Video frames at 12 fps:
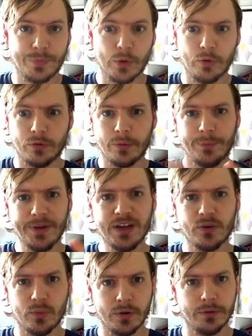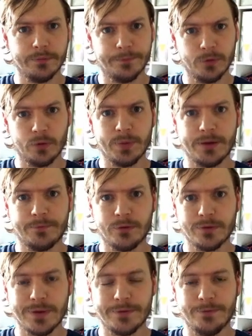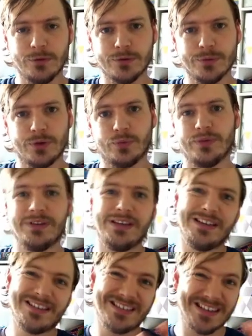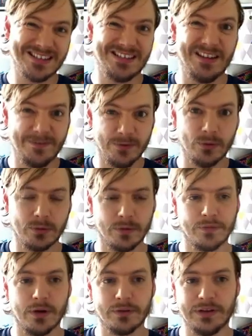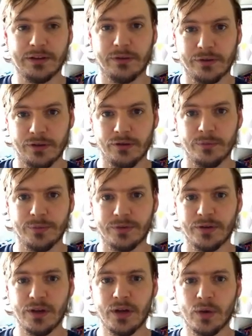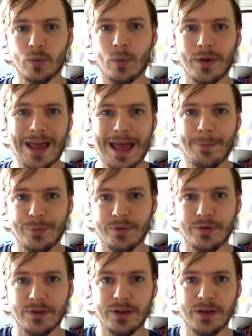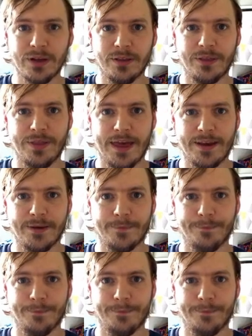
Or a bigger one, 4 by 4 by 4, which would need 64 of those little cubes. What would happen then?